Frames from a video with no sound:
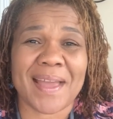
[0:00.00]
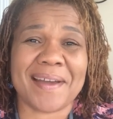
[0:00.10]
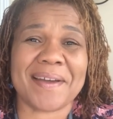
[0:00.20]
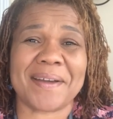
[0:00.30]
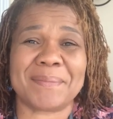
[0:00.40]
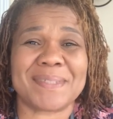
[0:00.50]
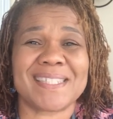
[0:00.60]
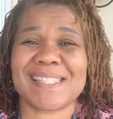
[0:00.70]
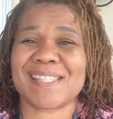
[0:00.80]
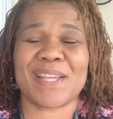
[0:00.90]
um,
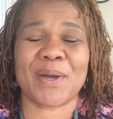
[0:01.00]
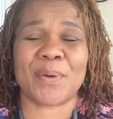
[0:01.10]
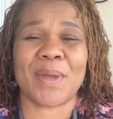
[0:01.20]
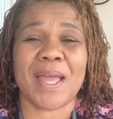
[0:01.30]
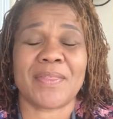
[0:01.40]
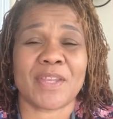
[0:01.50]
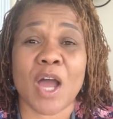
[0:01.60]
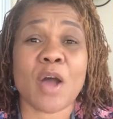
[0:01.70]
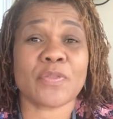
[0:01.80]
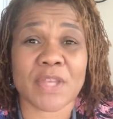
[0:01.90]
just know that
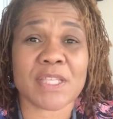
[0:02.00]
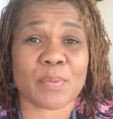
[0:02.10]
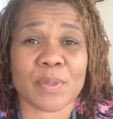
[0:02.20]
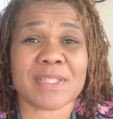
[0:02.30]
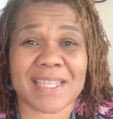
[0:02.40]
all things work